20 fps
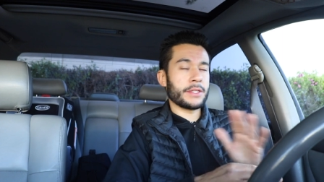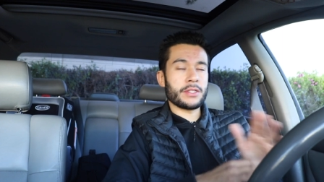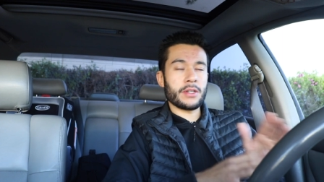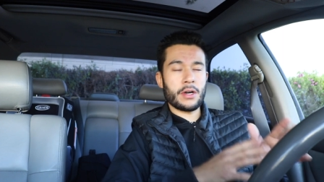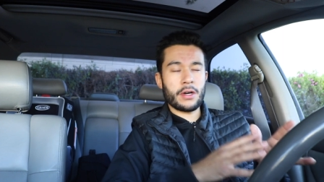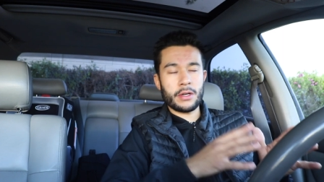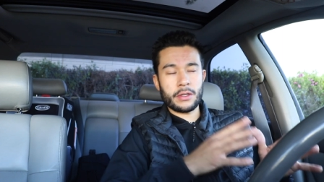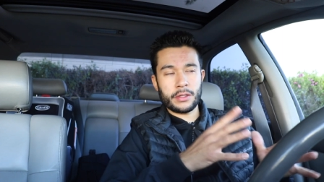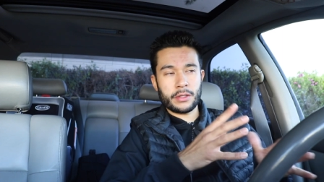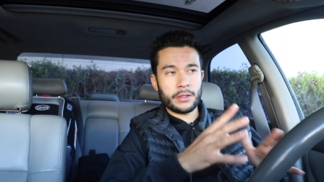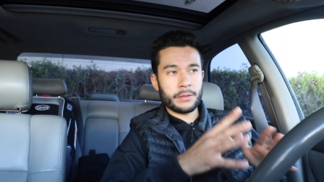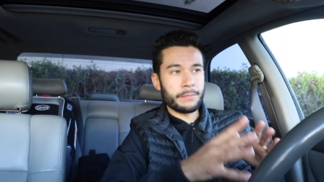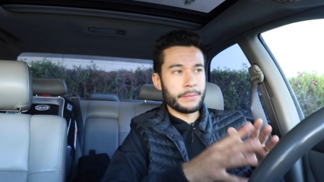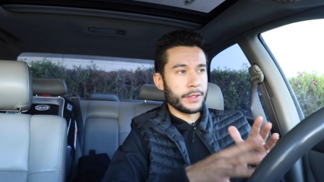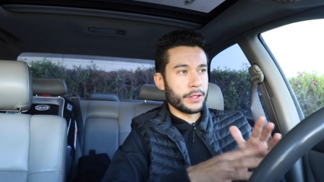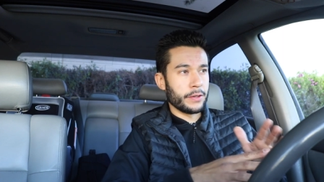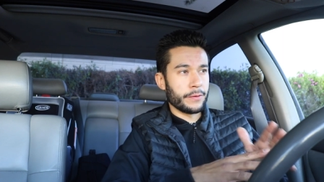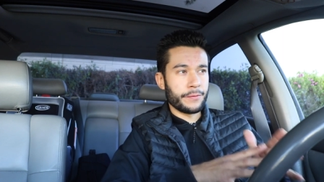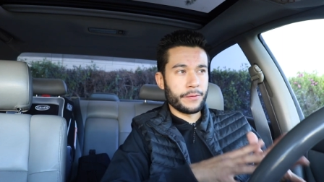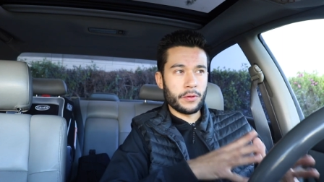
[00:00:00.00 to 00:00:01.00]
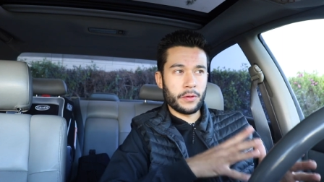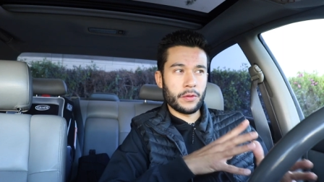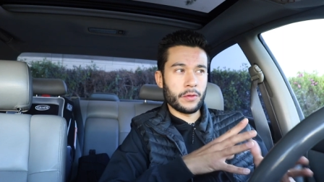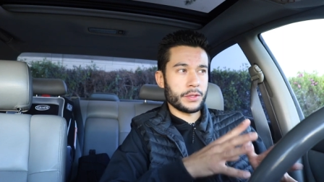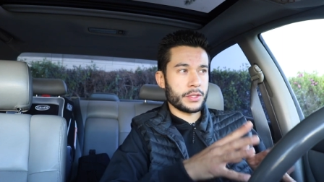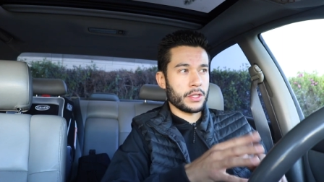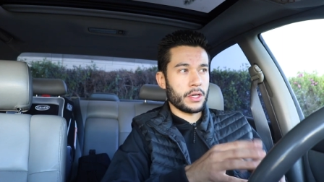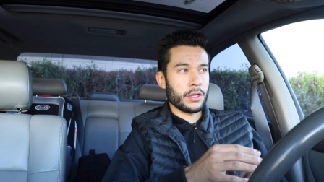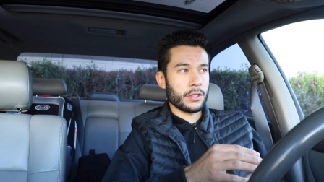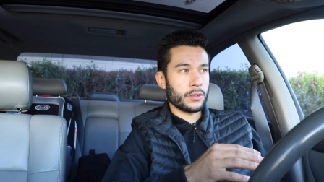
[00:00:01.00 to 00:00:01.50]
It's all
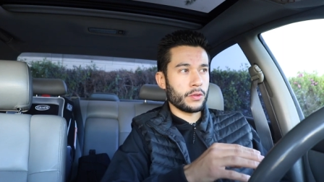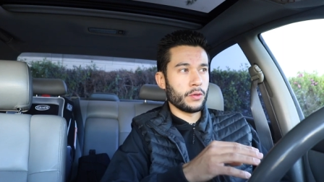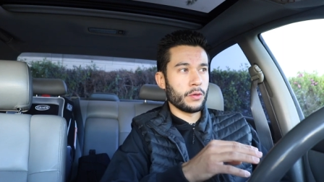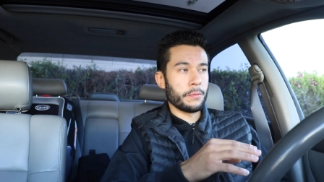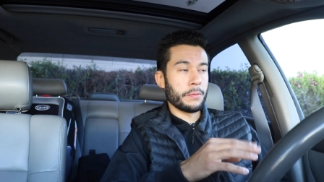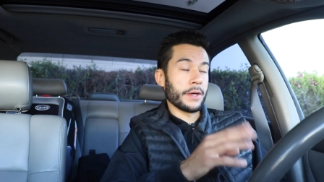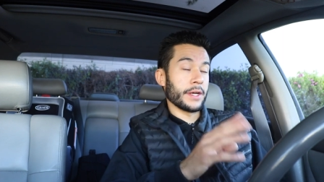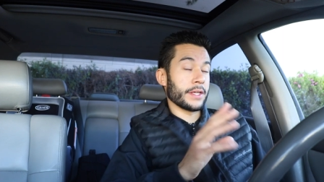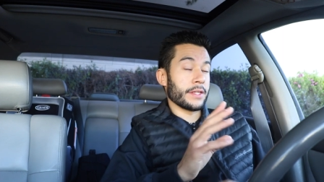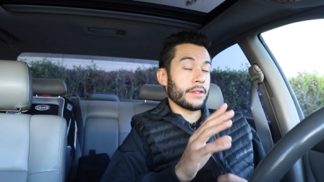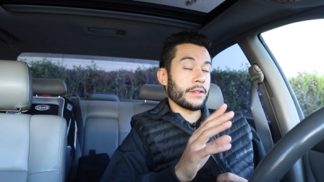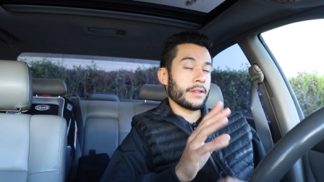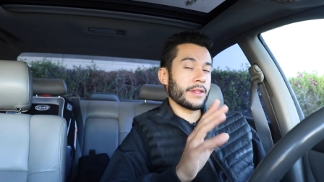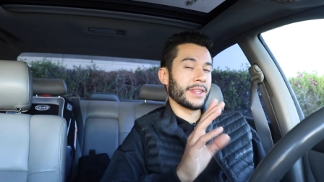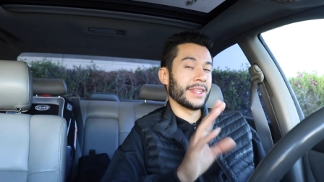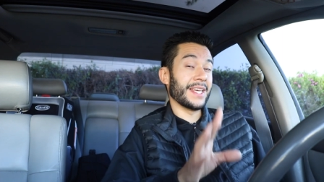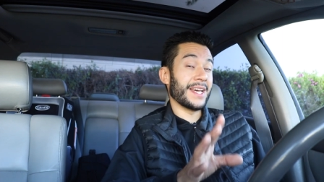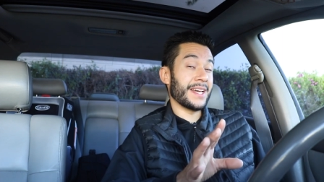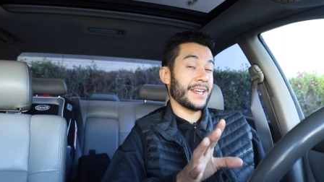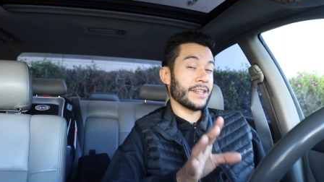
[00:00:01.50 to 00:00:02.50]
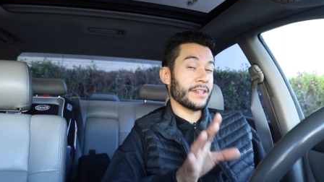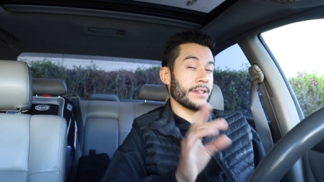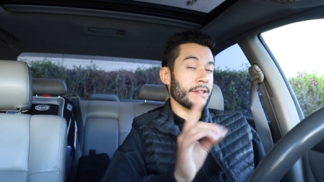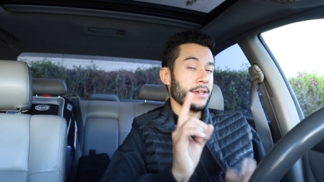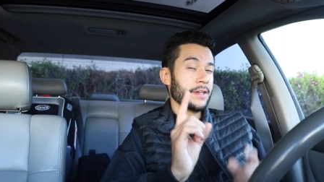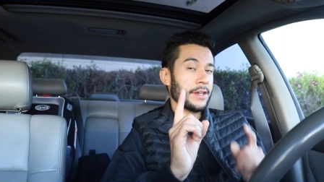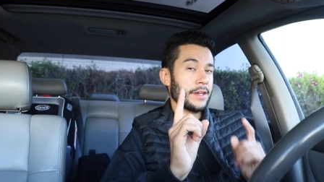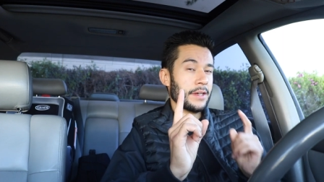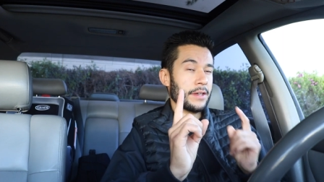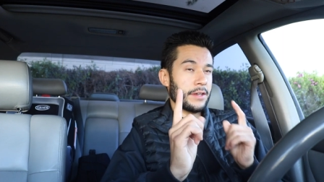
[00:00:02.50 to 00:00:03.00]
beautiful, it's all cool, but then
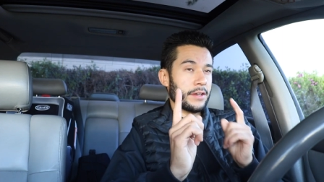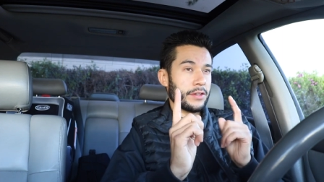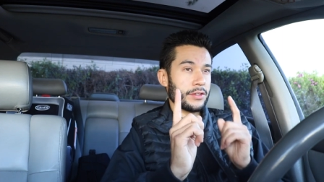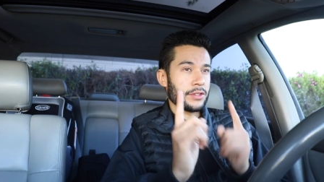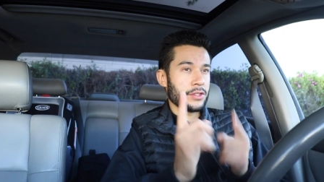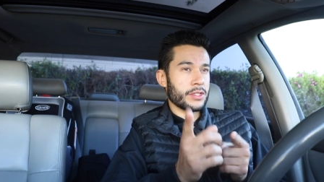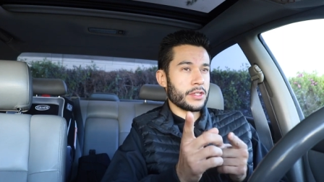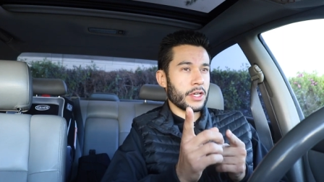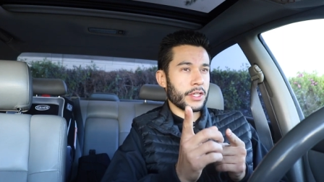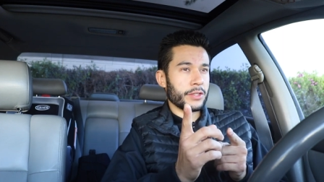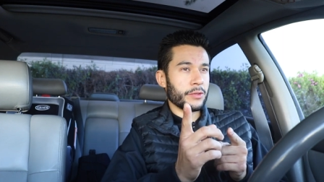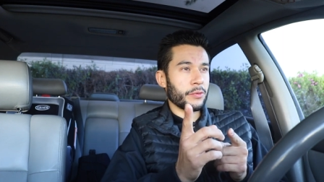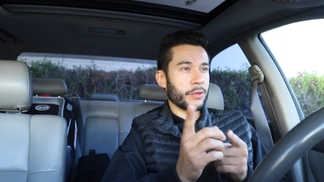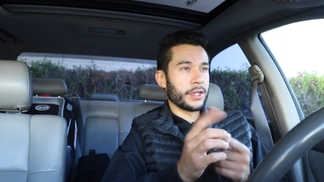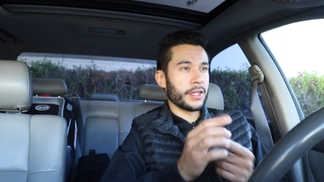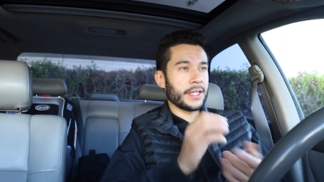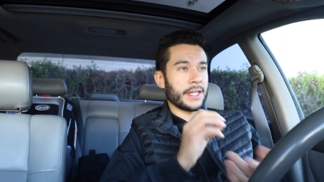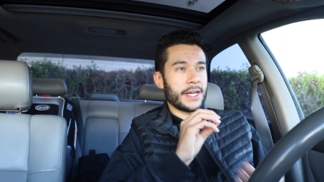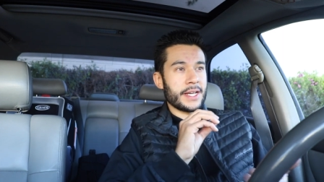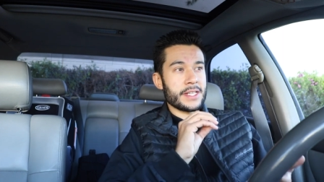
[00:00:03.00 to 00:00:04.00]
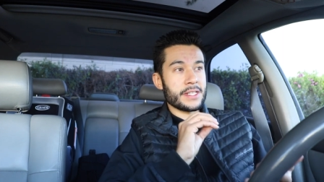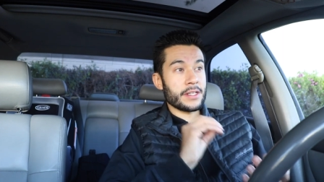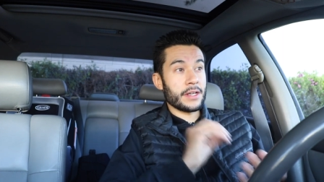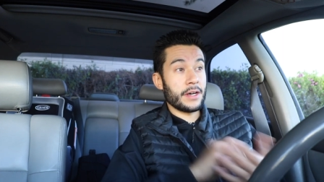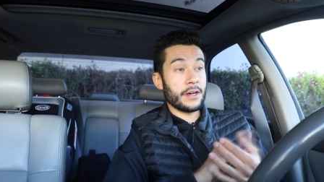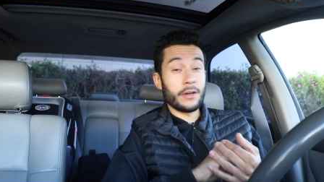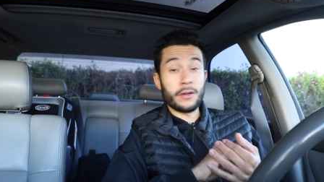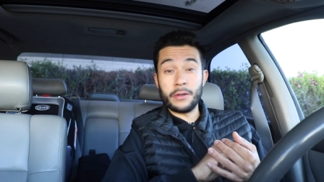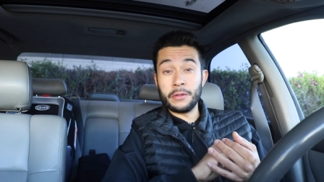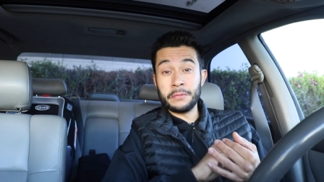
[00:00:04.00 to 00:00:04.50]
you start to realize,
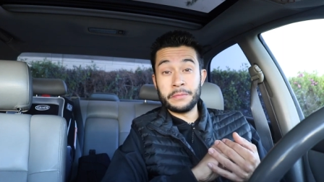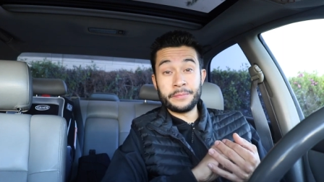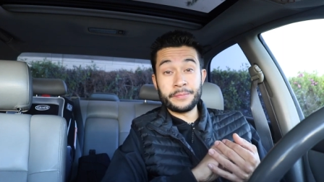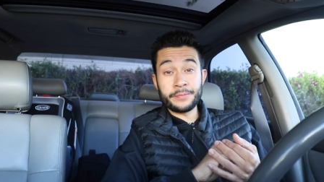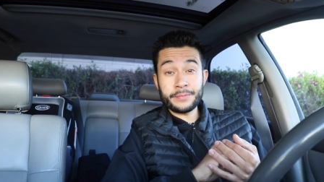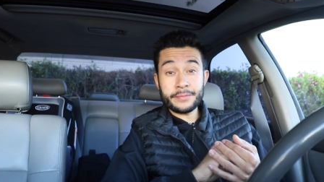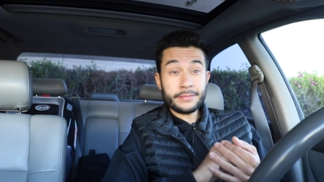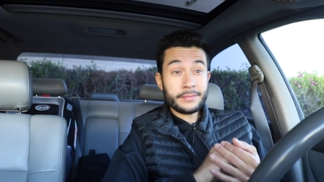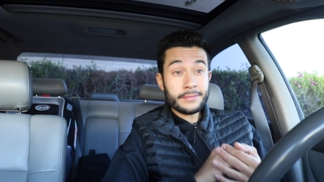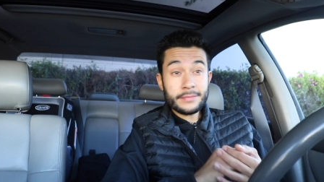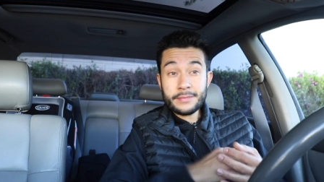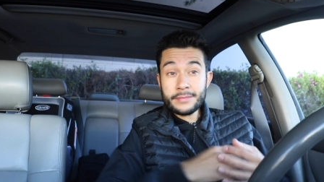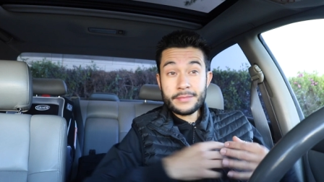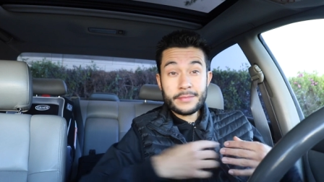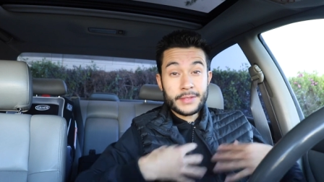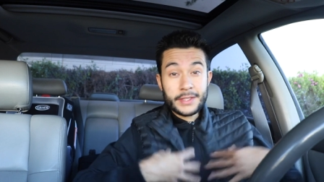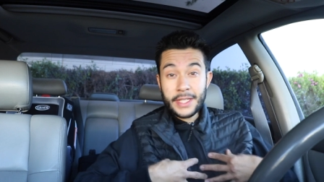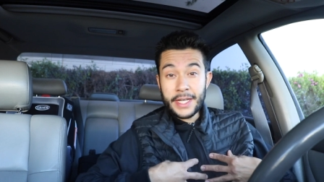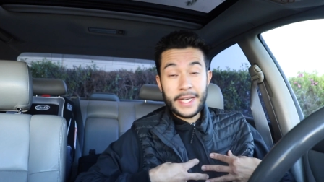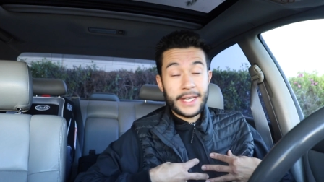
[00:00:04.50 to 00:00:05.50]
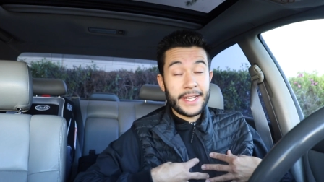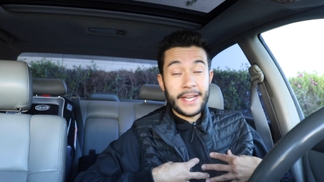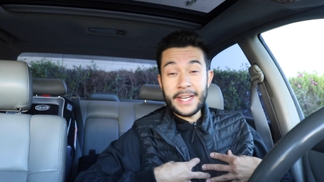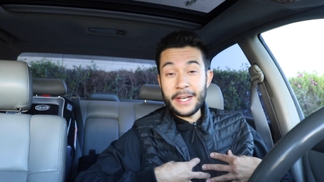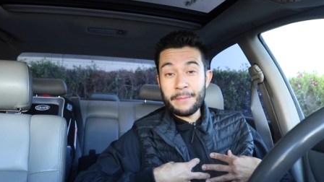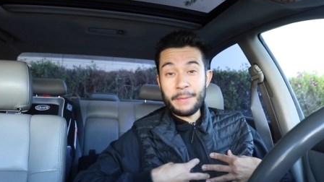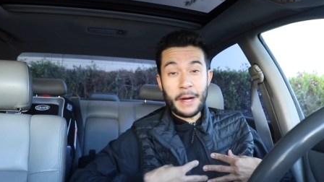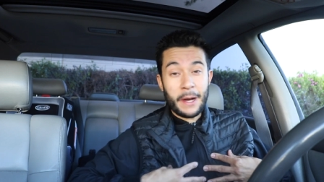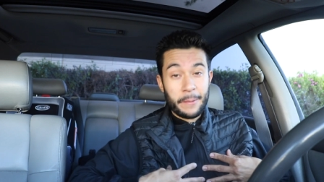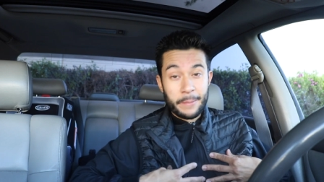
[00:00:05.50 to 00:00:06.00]
uh oh, it
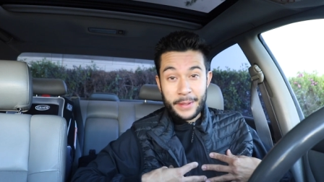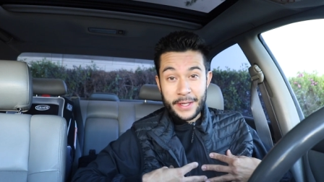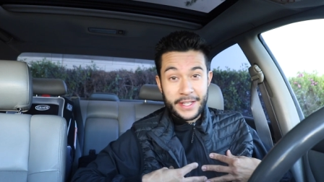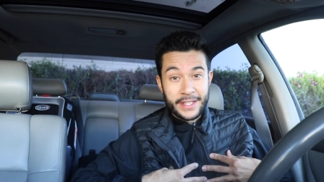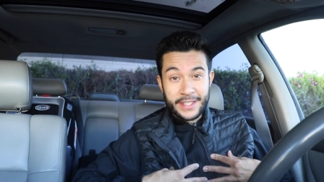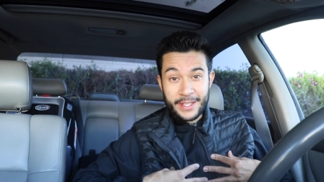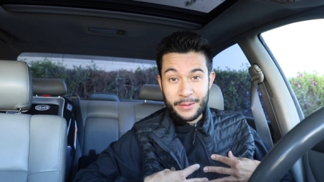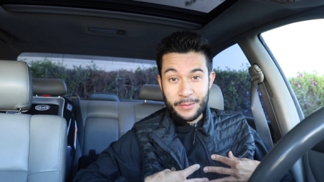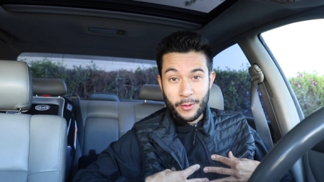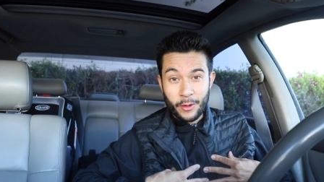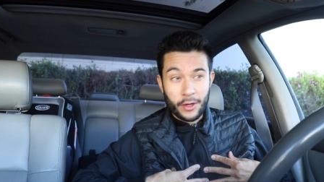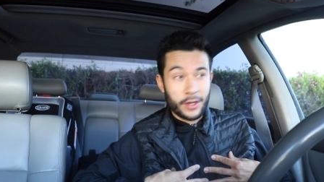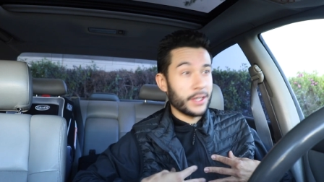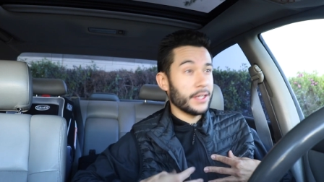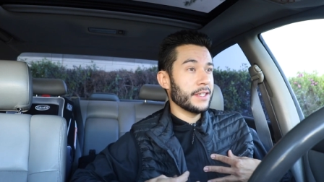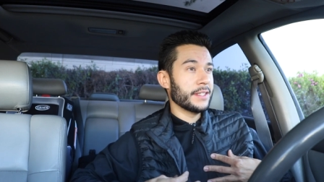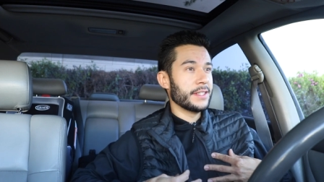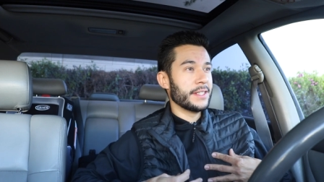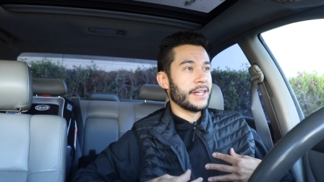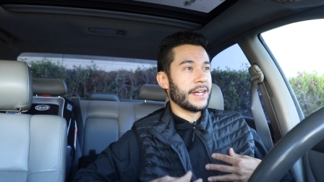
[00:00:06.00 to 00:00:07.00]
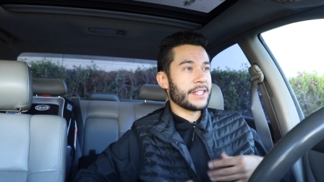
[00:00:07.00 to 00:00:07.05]
ain't about me anymore.